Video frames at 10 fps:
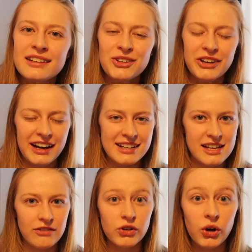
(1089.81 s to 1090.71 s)
You guys
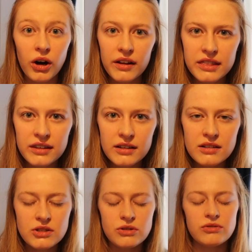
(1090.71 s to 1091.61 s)
have got
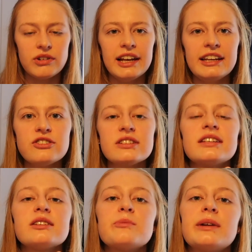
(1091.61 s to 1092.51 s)
this. You really just
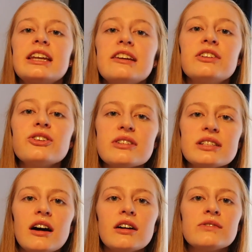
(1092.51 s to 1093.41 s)
need to believe in
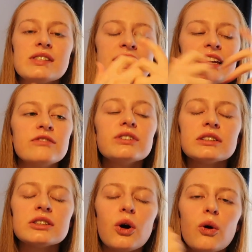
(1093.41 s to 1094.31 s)
yourselves and give
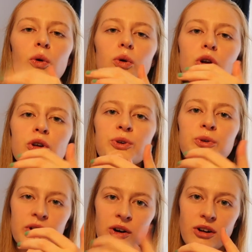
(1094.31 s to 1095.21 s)
it all
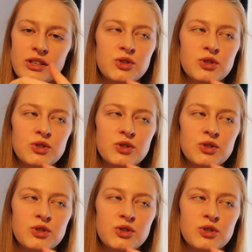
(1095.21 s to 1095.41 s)
you got.